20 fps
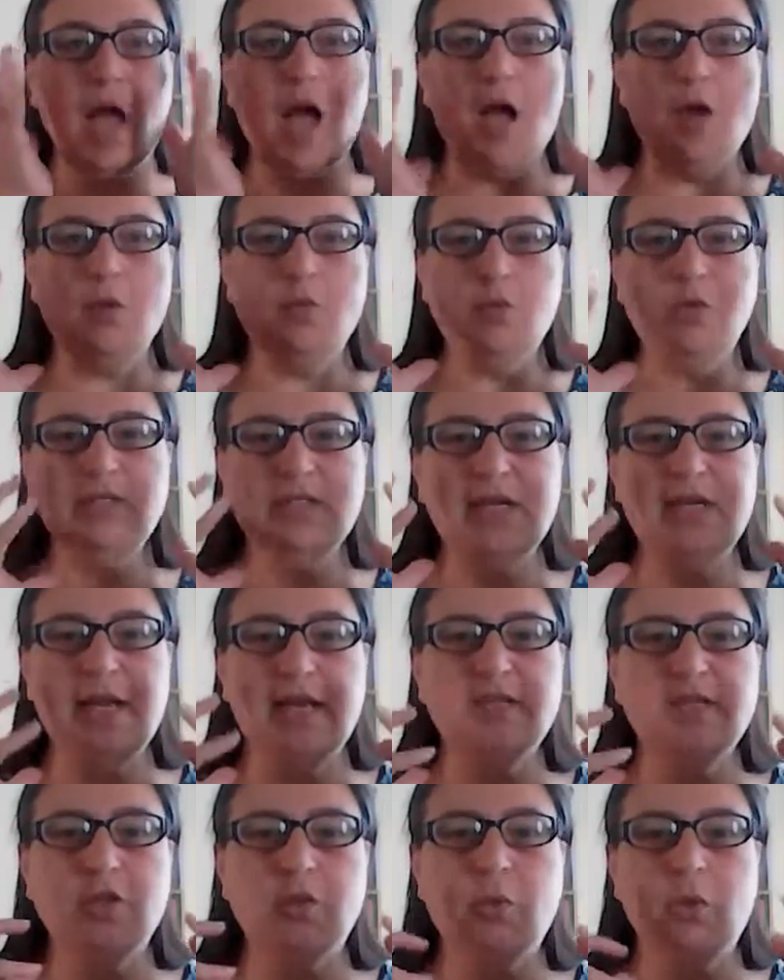I want a
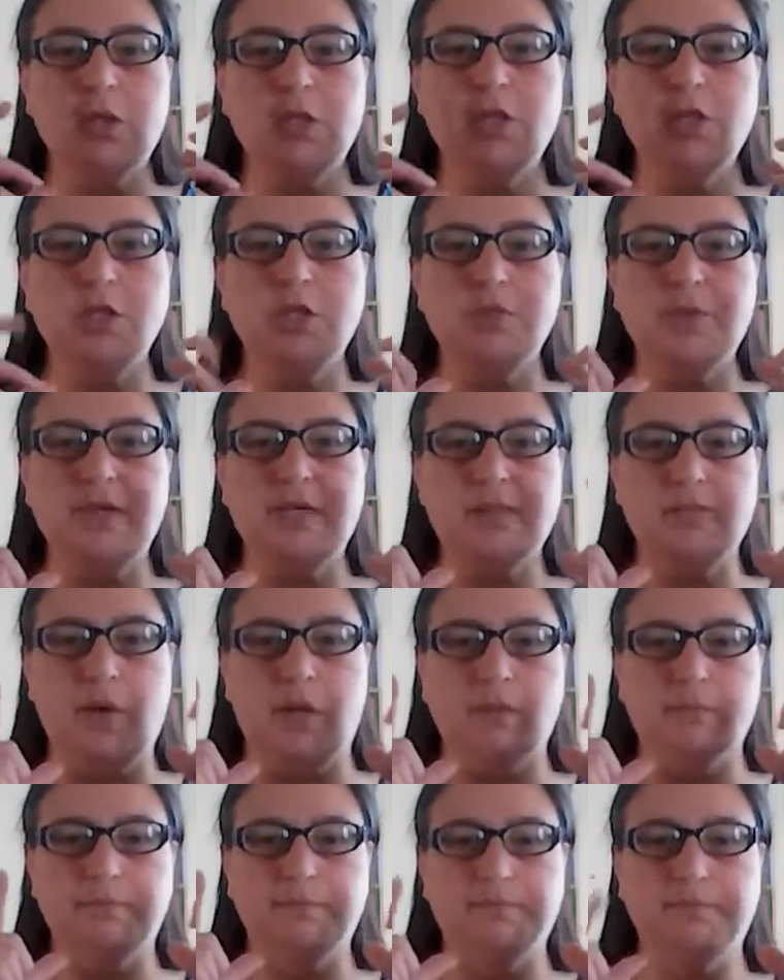nasal quality to it as
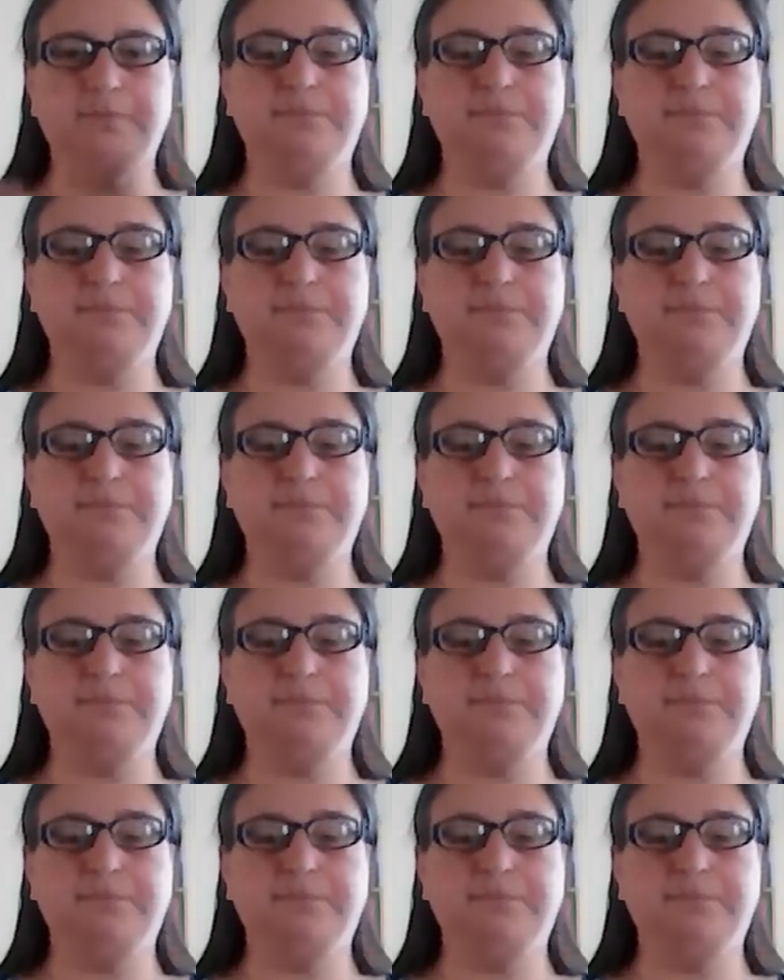well.